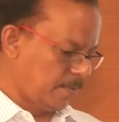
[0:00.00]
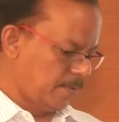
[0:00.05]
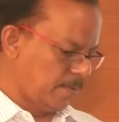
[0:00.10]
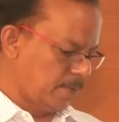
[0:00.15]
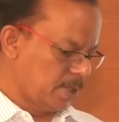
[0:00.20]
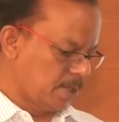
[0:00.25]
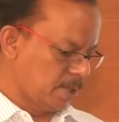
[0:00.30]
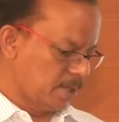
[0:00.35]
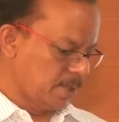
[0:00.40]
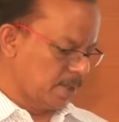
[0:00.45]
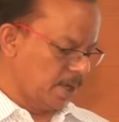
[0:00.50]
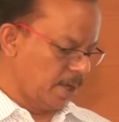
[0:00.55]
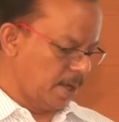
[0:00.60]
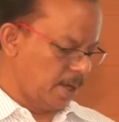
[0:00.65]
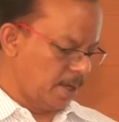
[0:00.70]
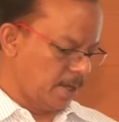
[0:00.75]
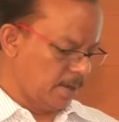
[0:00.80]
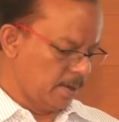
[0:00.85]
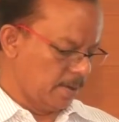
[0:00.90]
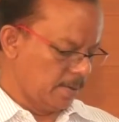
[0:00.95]
which is
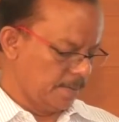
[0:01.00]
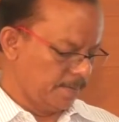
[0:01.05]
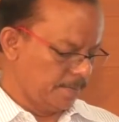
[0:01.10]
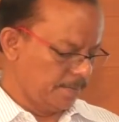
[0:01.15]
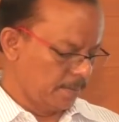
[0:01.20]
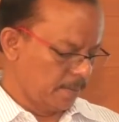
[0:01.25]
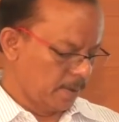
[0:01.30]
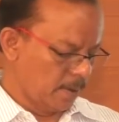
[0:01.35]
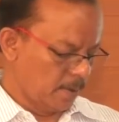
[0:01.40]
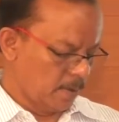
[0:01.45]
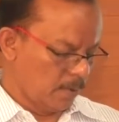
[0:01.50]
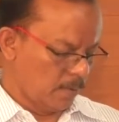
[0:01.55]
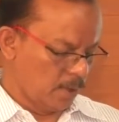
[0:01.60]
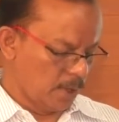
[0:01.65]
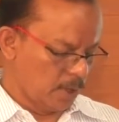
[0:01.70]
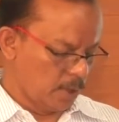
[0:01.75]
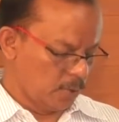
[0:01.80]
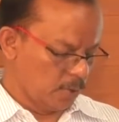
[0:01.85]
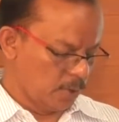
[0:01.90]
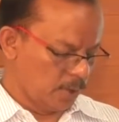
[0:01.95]
again
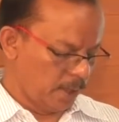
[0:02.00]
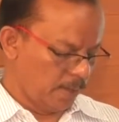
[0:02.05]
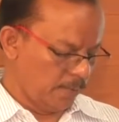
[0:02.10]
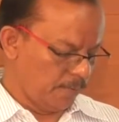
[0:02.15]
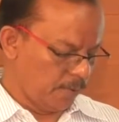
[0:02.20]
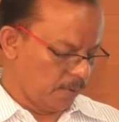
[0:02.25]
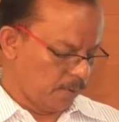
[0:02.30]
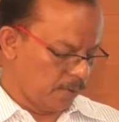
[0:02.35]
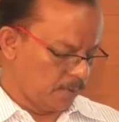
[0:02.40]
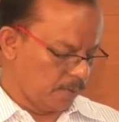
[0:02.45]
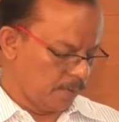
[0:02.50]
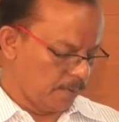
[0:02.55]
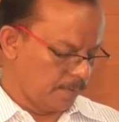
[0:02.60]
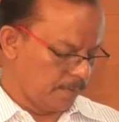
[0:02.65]
1234